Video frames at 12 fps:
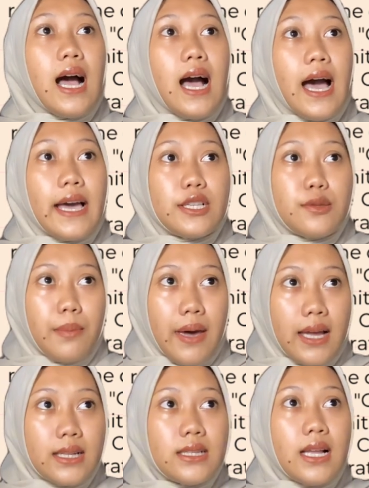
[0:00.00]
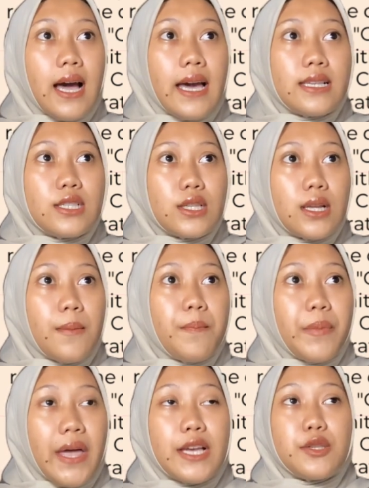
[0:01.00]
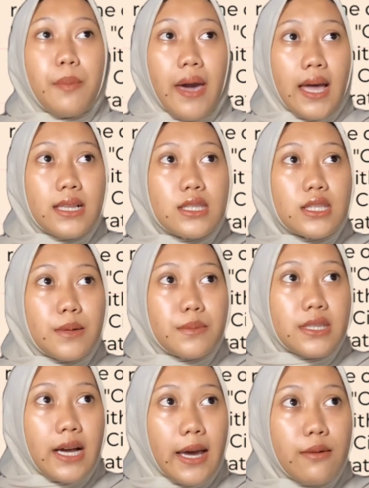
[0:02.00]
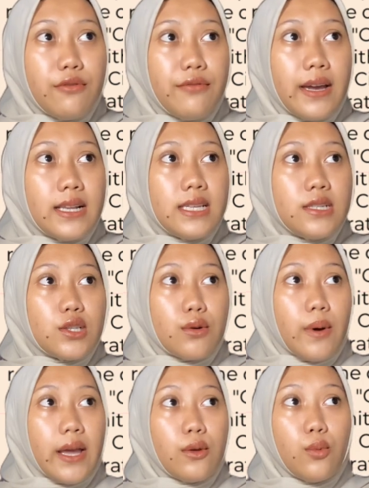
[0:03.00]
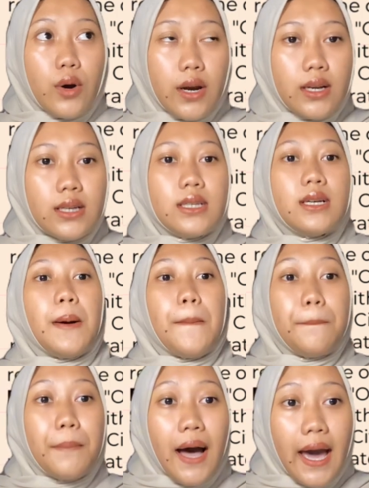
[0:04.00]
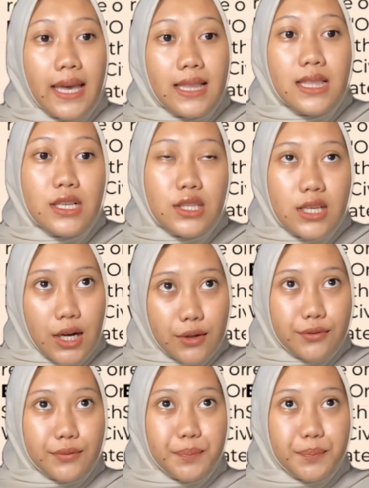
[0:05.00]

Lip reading: I spent some time finding the right word. Buy the stuff.